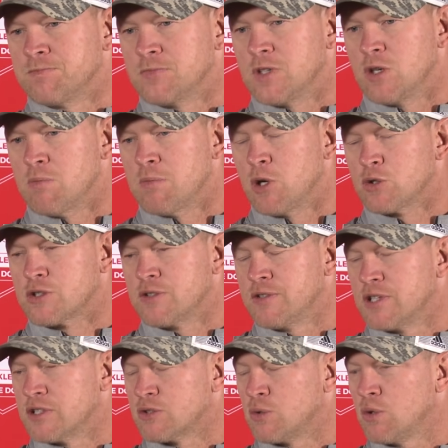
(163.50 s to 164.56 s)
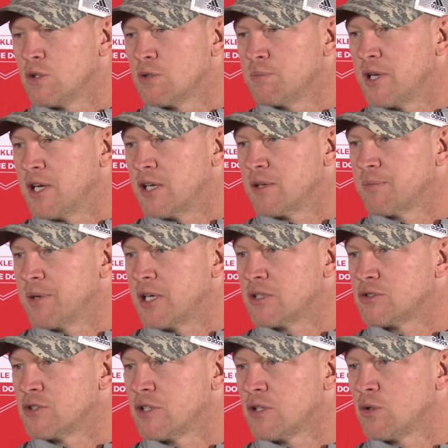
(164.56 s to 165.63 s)
You know, most of it is quarterback,
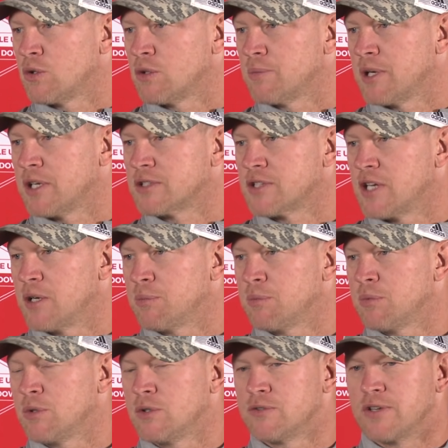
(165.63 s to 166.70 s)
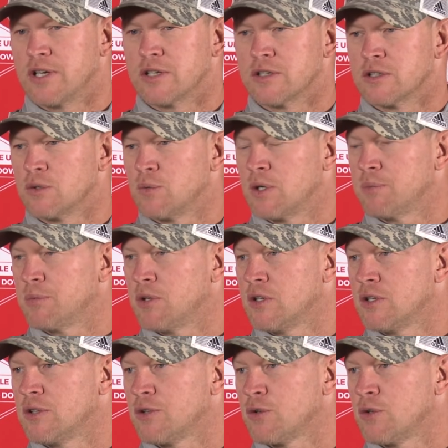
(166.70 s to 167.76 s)
making sure your quarterback's capable of handling a wet
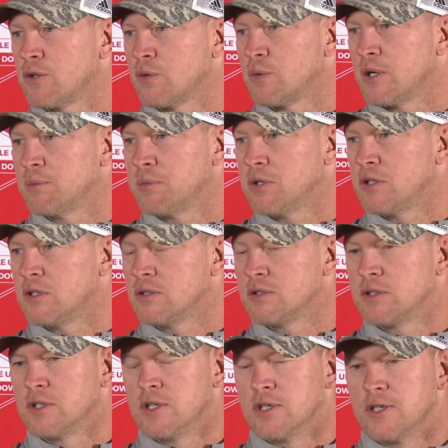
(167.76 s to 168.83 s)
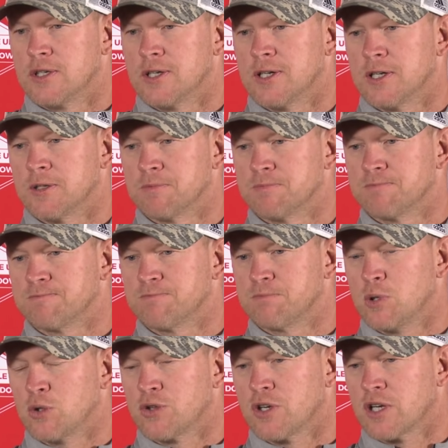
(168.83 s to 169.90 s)
ball and throwing a wet ball.
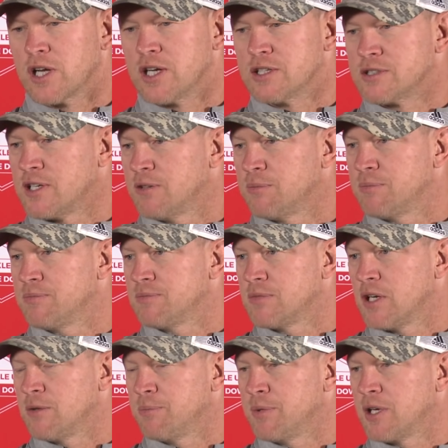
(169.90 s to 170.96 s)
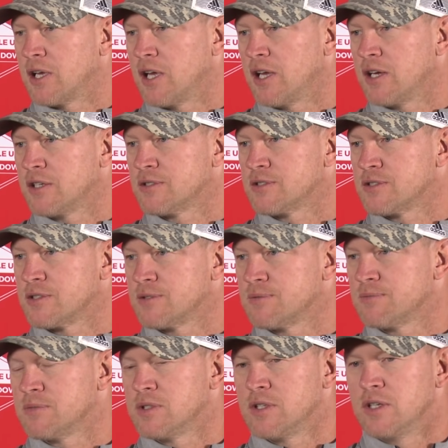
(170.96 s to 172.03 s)
Both our guys have big hands and
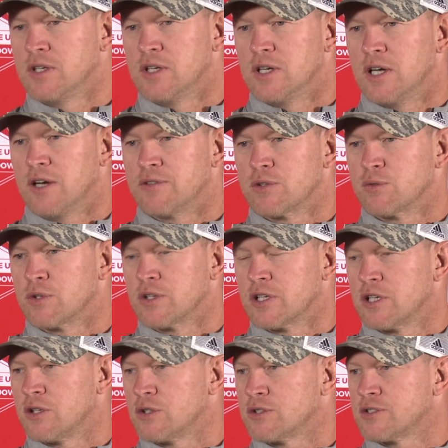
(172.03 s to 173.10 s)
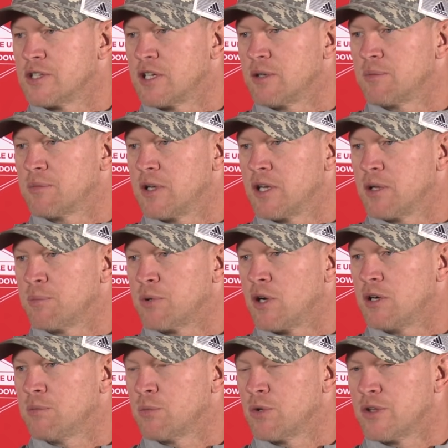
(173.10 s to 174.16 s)
haven't really noticed any
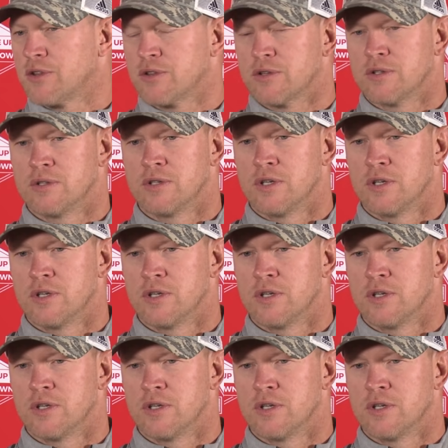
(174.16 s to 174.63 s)
problem with